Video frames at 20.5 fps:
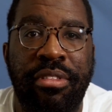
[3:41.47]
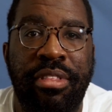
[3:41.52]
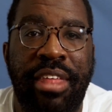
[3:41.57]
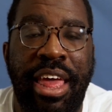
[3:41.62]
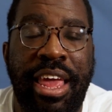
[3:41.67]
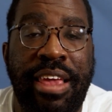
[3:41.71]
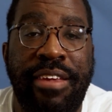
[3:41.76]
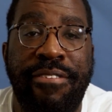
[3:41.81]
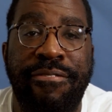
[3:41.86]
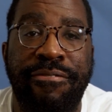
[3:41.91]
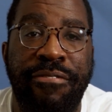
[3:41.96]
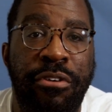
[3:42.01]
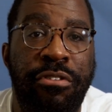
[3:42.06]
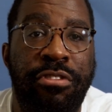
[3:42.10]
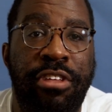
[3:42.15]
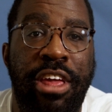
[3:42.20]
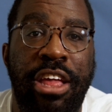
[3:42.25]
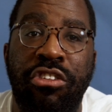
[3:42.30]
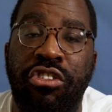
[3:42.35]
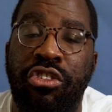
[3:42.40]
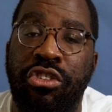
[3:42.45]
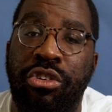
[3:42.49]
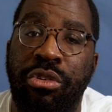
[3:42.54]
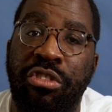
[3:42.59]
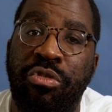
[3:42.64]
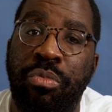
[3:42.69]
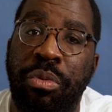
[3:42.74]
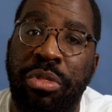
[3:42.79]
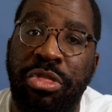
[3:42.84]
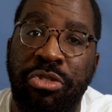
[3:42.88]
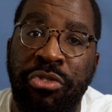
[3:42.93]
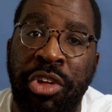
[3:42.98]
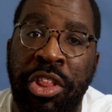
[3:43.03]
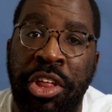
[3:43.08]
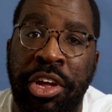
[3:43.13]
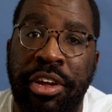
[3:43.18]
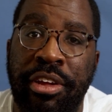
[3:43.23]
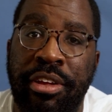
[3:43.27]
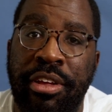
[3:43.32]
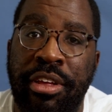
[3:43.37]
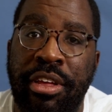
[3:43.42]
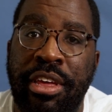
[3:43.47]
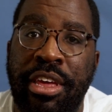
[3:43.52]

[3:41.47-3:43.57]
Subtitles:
that he first introduced with Thriller.